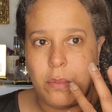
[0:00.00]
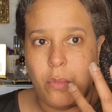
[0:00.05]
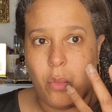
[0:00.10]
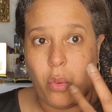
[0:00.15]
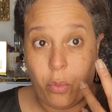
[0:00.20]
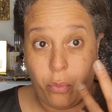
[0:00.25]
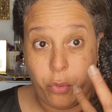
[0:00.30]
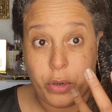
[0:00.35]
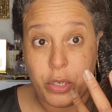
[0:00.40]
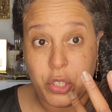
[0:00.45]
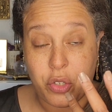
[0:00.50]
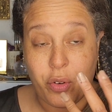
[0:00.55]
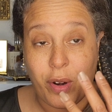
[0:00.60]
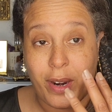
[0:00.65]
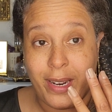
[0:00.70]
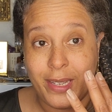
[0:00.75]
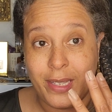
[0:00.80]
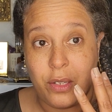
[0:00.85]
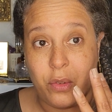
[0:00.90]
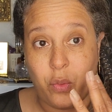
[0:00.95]
more
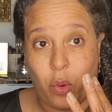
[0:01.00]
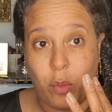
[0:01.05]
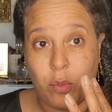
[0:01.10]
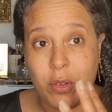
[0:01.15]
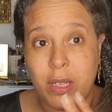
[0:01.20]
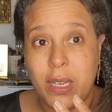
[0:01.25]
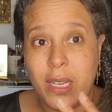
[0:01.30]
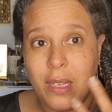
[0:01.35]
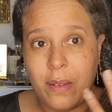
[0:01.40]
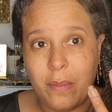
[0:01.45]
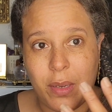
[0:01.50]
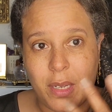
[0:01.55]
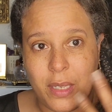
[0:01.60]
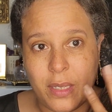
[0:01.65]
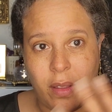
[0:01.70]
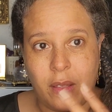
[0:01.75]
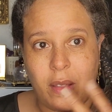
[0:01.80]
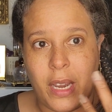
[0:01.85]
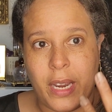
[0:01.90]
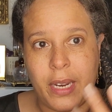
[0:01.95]
moisturized normally
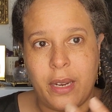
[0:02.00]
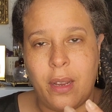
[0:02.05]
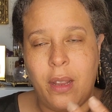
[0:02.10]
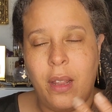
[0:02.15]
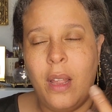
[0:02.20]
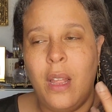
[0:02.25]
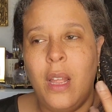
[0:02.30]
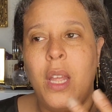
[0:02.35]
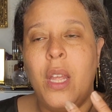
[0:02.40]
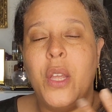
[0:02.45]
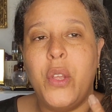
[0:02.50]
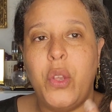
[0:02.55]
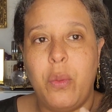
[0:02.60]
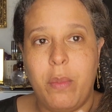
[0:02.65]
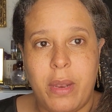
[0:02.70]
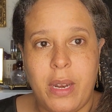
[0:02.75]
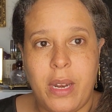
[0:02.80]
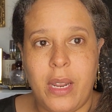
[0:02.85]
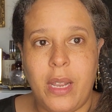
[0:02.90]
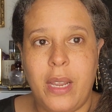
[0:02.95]
because of the high
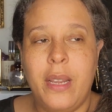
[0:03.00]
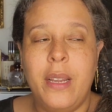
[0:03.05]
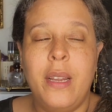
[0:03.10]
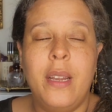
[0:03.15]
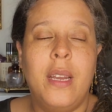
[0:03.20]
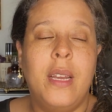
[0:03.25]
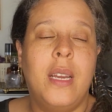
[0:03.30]
humidity.